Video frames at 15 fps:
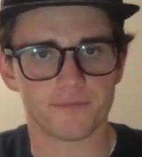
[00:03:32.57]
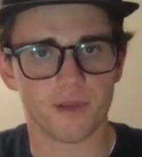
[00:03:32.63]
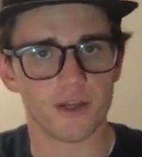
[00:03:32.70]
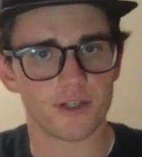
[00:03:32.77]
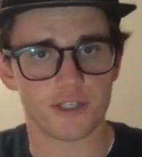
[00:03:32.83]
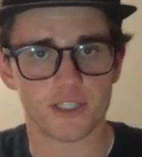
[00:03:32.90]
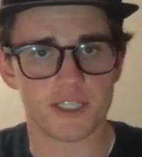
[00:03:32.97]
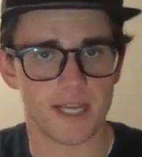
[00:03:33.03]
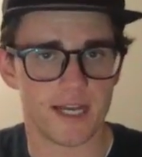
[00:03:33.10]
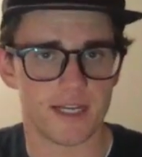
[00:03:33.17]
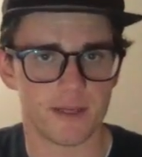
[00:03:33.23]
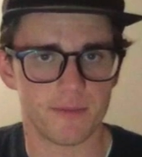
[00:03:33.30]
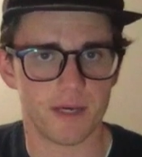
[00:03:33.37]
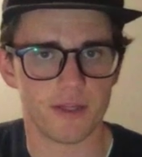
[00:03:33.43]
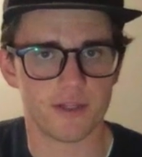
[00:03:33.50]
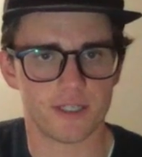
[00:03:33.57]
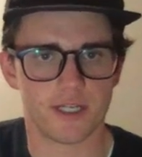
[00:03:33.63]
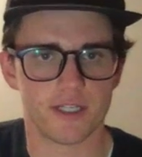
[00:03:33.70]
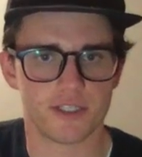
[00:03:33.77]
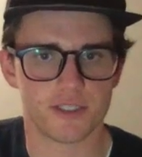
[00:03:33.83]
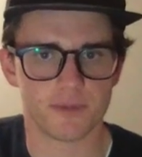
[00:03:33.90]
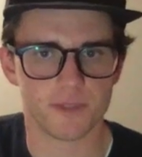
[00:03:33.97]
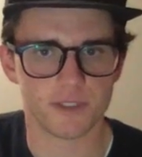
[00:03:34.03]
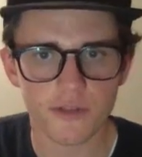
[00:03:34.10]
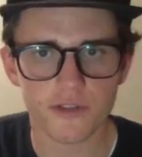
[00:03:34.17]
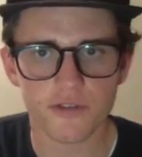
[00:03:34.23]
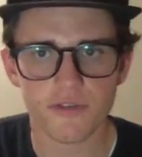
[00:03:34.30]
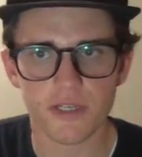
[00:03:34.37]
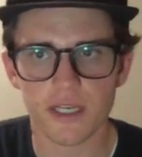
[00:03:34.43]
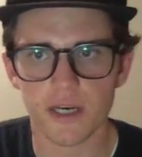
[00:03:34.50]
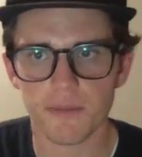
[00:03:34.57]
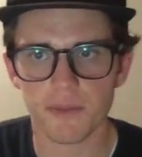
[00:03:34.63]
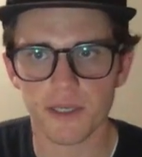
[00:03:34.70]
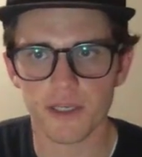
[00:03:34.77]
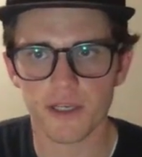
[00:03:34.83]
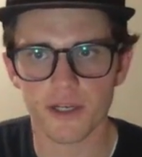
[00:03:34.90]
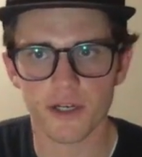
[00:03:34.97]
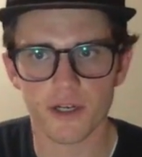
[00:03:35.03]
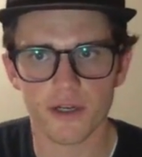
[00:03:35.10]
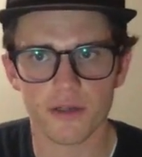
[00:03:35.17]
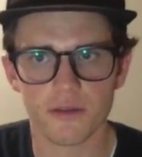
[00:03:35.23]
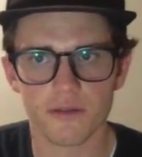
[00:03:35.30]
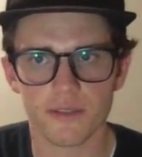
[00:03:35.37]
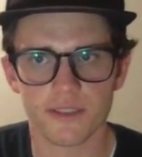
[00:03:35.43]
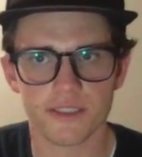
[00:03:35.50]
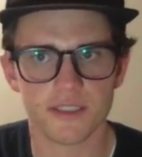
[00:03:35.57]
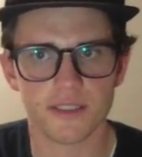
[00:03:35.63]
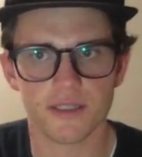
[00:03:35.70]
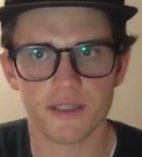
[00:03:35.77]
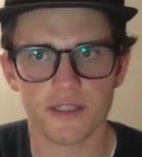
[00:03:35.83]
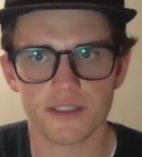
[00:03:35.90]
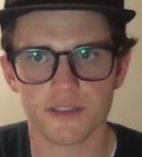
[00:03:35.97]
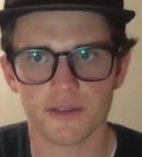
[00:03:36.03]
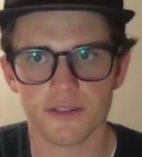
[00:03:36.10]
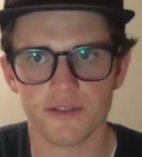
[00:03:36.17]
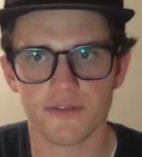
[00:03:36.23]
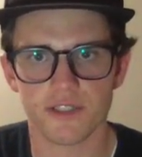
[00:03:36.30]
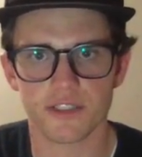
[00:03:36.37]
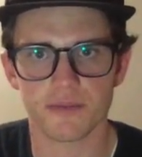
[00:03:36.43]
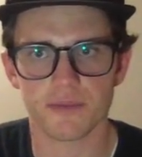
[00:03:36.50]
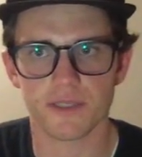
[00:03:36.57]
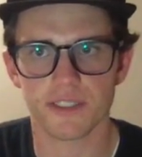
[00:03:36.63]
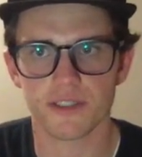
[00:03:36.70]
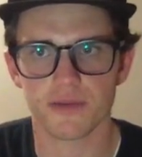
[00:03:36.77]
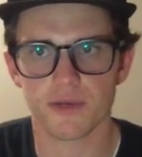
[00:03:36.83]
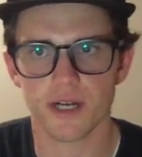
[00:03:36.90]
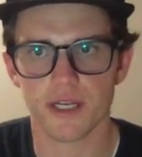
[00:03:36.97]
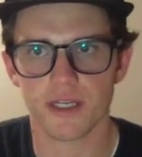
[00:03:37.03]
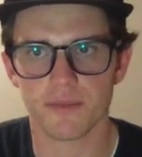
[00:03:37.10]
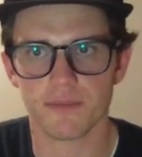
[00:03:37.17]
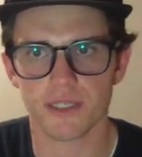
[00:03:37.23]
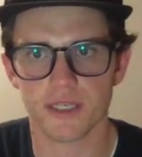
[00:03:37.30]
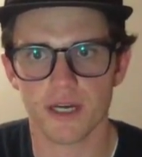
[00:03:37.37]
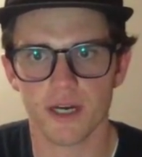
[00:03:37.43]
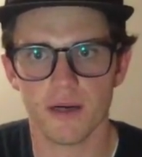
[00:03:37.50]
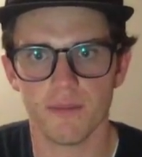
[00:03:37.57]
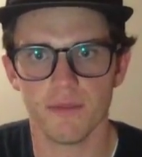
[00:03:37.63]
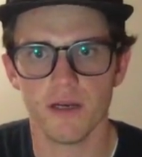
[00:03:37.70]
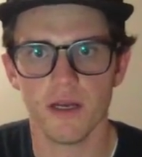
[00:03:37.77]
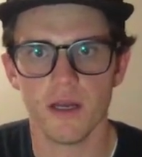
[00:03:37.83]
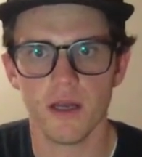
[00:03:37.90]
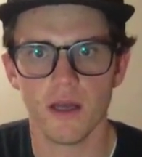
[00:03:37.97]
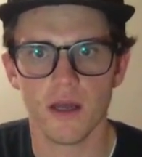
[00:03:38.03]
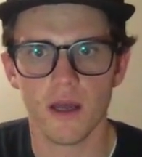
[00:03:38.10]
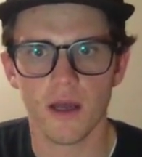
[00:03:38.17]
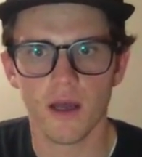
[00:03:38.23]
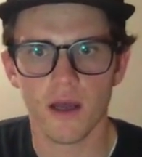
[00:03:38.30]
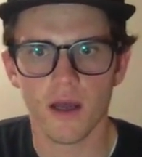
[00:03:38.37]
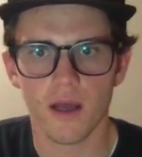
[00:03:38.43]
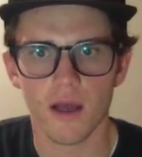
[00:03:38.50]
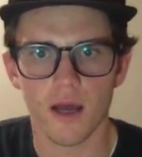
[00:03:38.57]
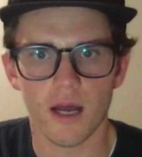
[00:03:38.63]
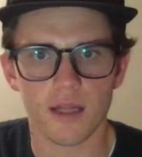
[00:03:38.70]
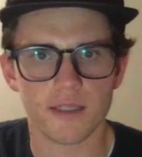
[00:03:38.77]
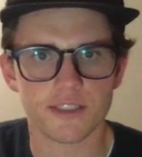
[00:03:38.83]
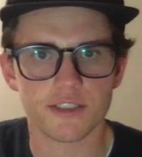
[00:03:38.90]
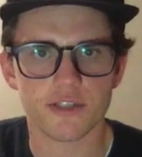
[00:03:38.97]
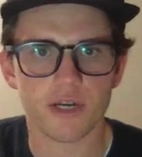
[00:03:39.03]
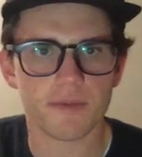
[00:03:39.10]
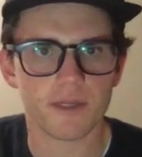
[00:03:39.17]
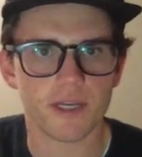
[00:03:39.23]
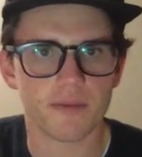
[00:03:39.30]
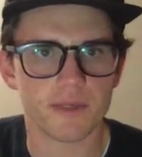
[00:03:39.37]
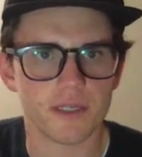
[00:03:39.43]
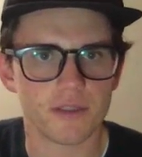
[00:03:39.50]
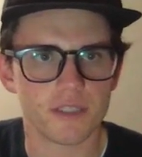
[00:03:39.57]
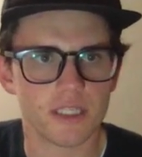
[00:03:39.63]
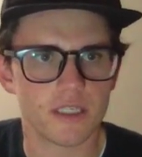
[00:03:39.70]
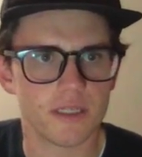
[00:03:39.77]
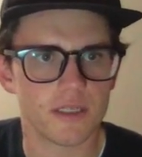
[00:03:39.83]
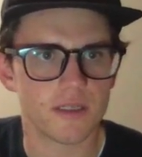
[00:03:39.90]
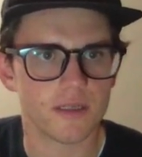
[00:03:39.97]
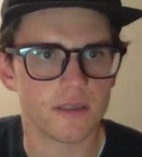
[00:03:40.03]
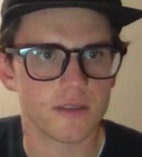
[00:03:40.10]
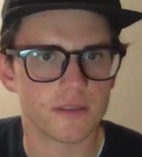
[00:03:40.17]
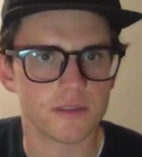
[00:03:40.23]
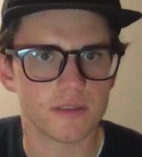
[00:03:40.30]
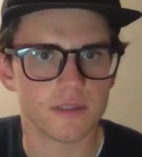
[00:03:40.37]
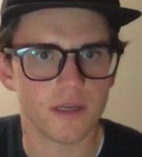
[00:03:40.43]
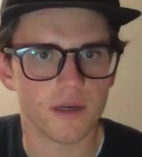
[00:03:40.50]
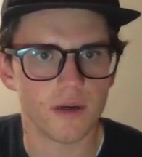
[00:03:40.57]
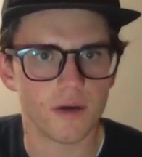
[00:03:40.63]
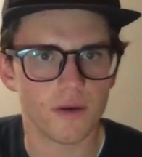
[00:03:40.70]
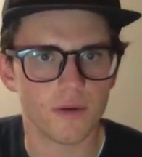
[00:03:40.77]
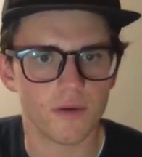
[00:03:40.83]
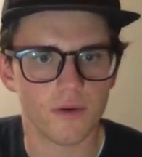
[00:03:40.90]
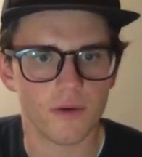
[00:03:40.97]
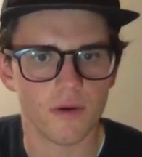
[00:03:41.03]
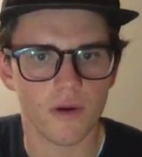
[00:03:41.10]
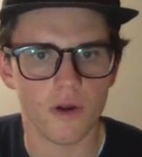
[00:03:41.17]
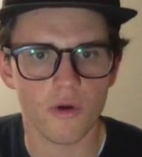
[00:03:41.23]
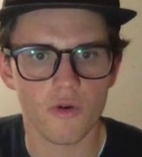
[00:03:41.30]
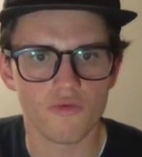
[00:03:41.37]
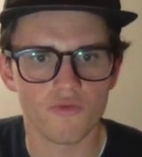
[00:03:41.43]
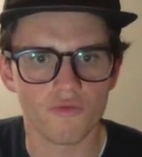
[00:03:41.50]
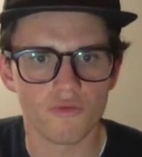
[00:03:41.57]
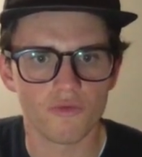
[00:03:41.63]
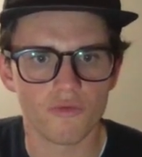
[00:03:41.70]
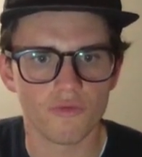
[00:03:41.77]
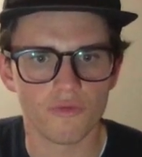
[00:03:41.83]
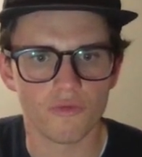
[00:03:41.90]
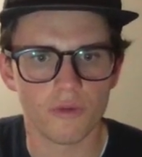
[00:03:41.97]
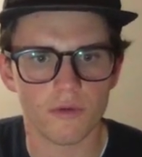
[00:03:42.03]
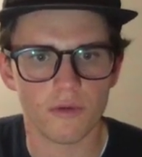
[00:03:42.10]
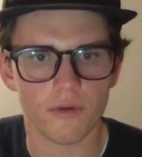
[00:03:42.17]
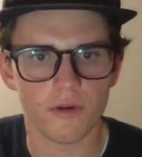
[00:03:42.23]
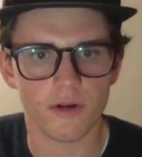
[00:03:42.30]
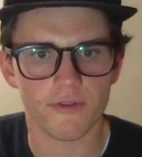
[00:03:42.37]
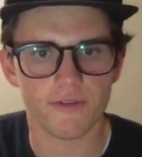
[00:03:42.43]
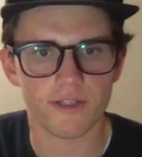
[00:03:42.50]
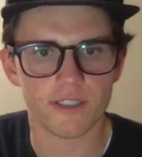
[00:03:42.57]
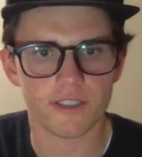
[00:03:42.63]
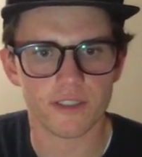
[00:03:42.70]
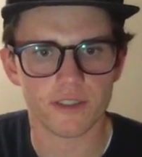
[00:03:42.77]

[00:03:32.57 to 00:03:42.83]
understanding about their customers. So if I come here, let's see if there's a place where I can become, let's try becoming a lead. So, or if I just